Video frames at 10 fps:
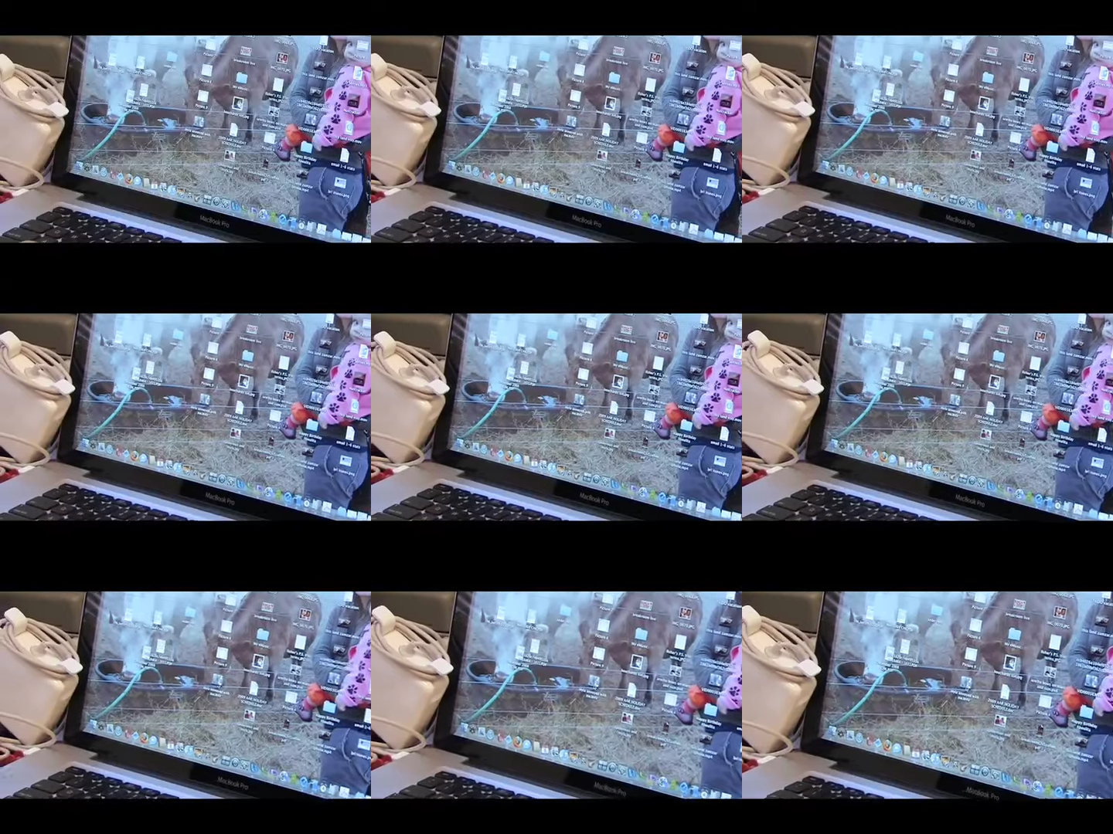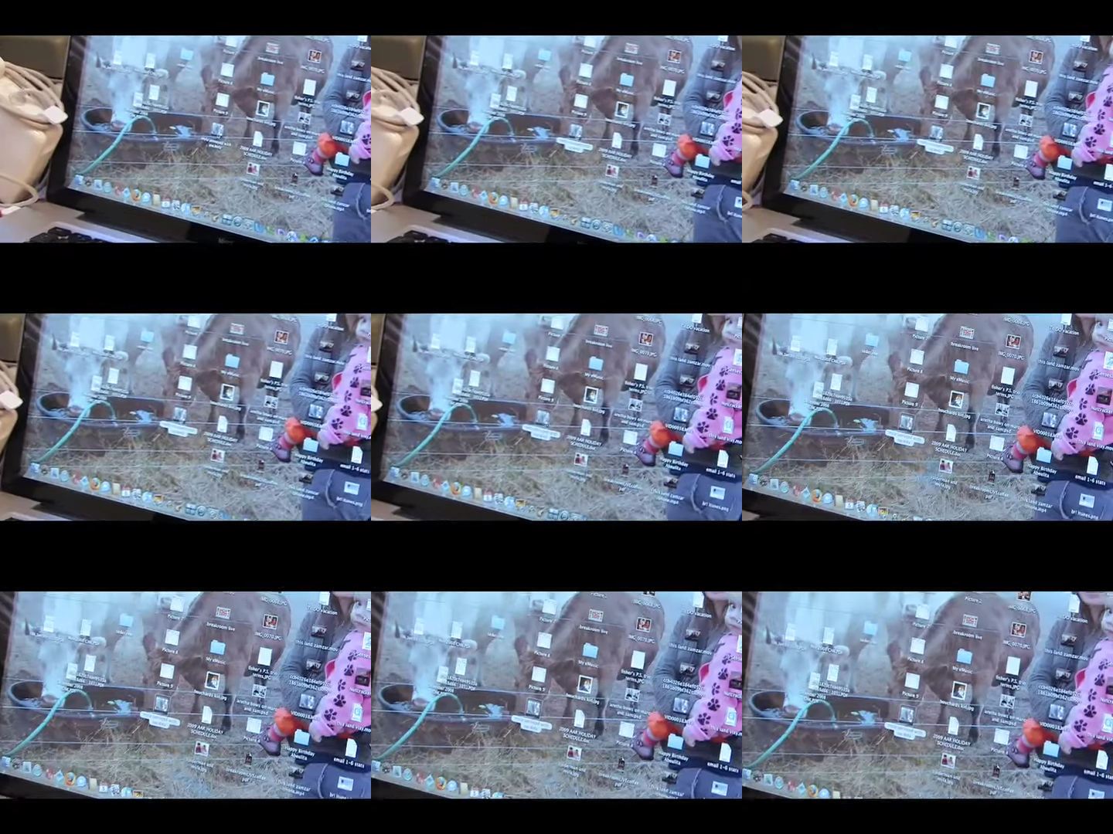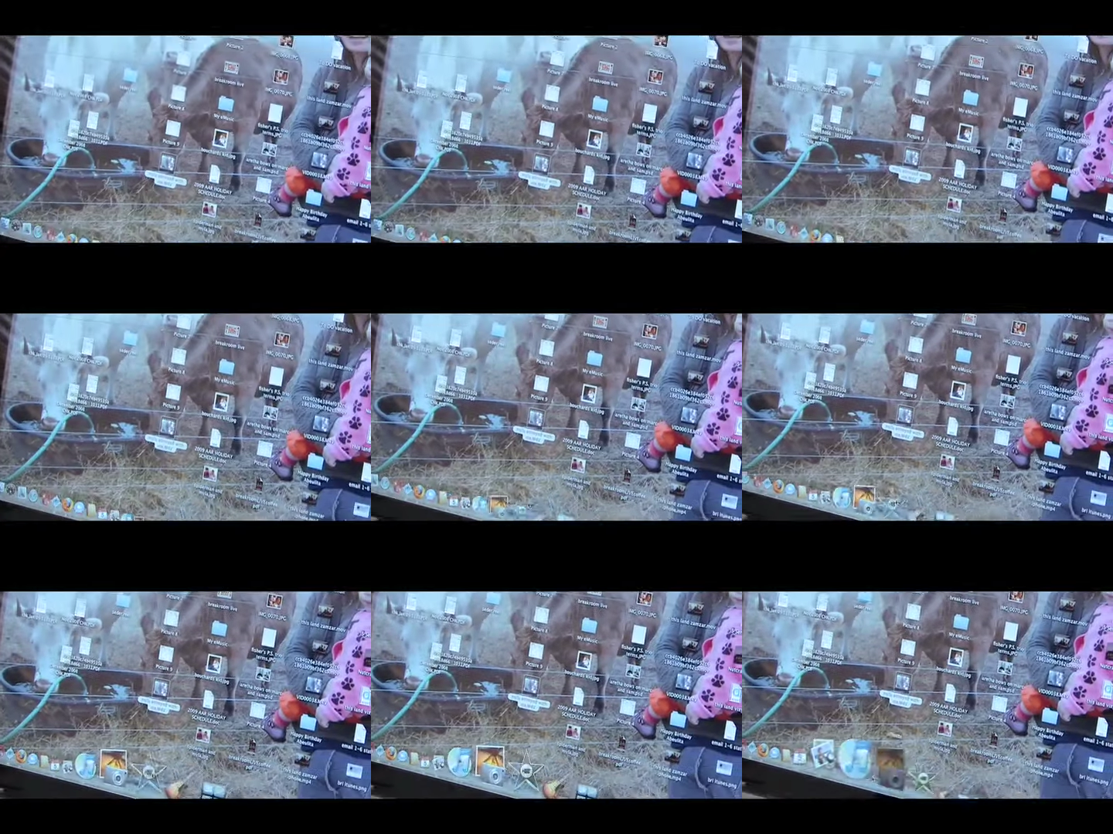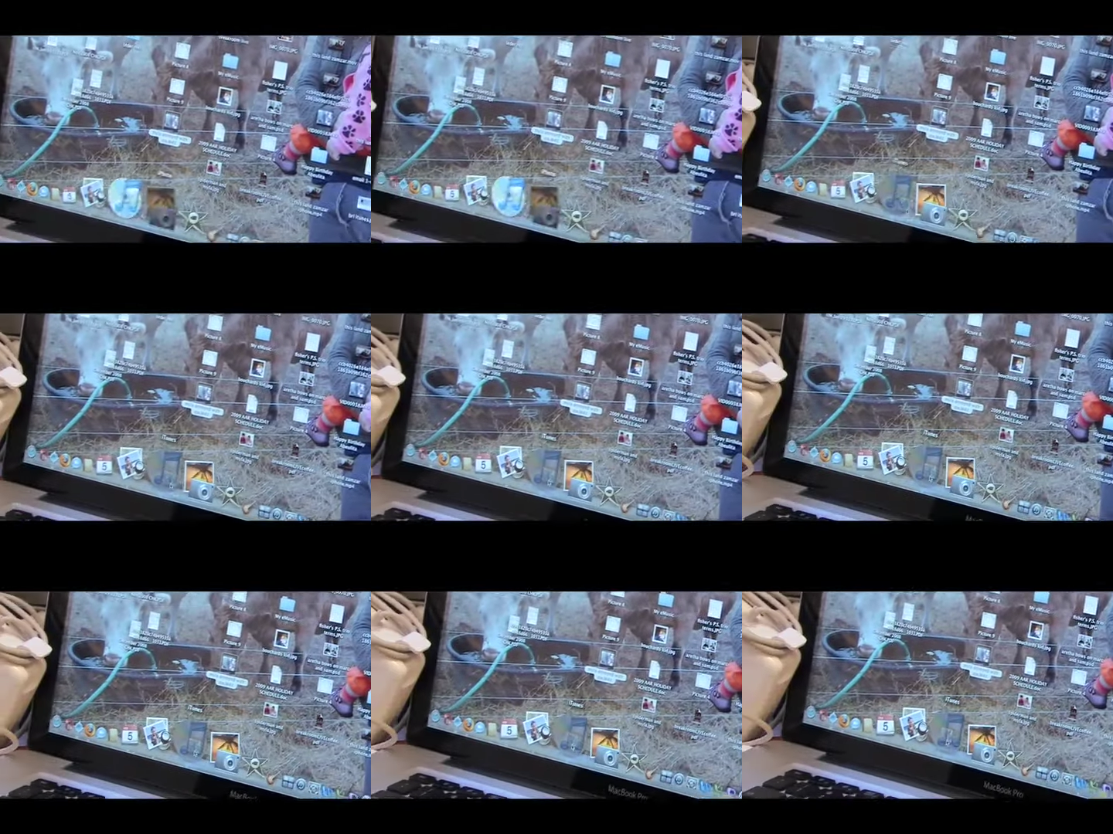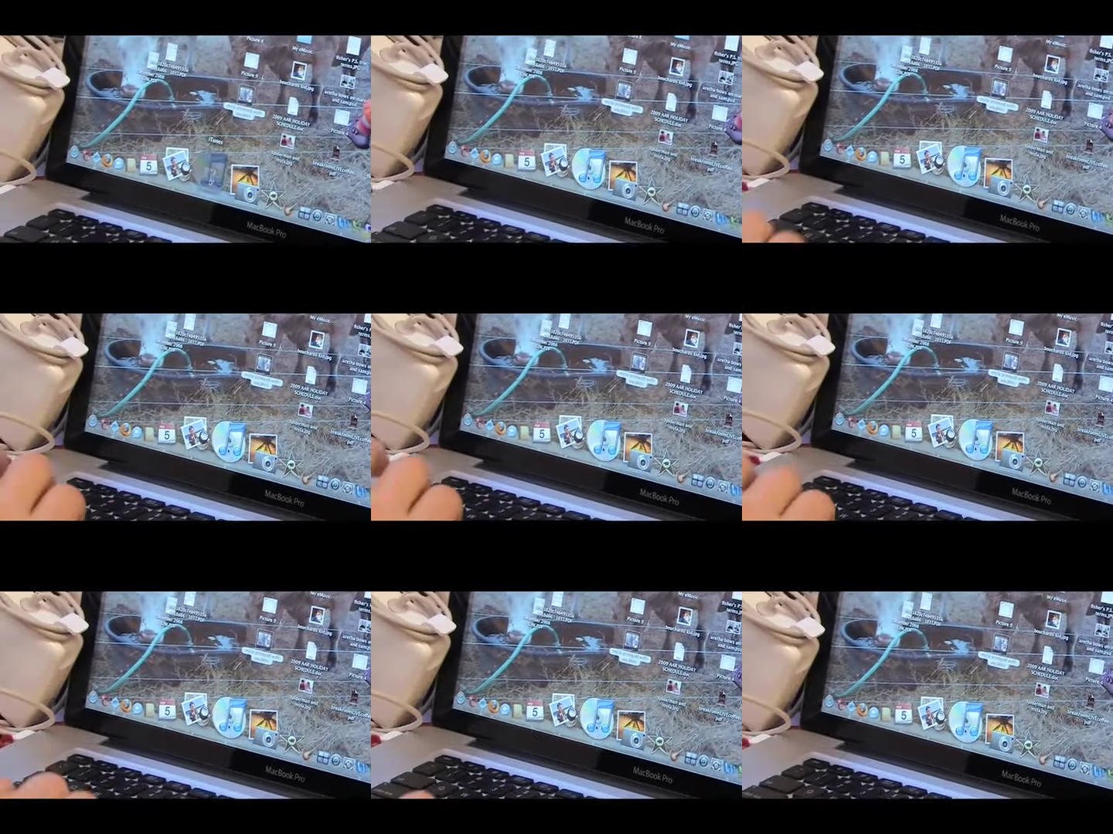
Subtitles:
Nobody's mouth can be seen.